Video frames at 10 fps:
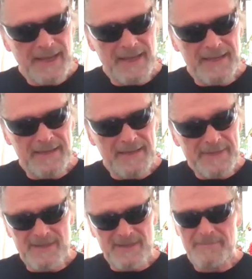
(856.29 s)
and the
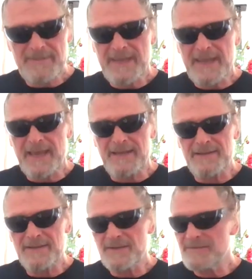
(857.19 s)
best timing you
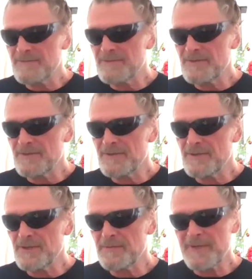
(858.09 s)
can.
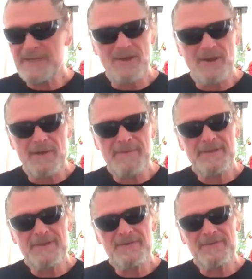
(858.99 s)
You do better
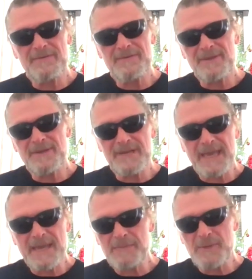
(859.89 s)
timing. You
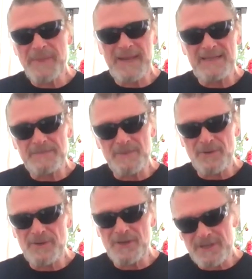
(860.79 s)
keep your balance
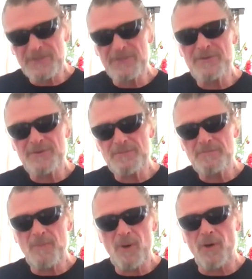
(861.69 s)
more. You can
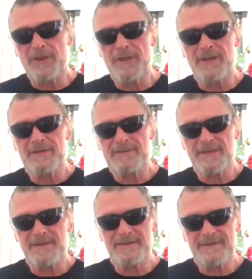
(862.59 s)
do more.
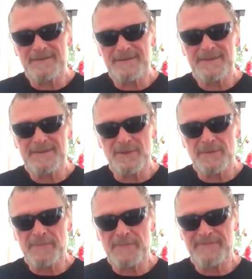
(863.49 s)
So it's
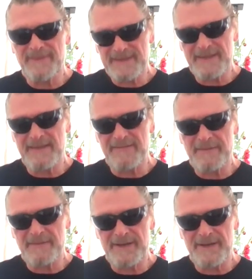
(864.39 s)
all about perfecting
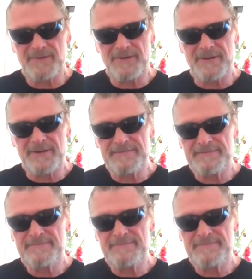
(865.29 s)
every part of your ride.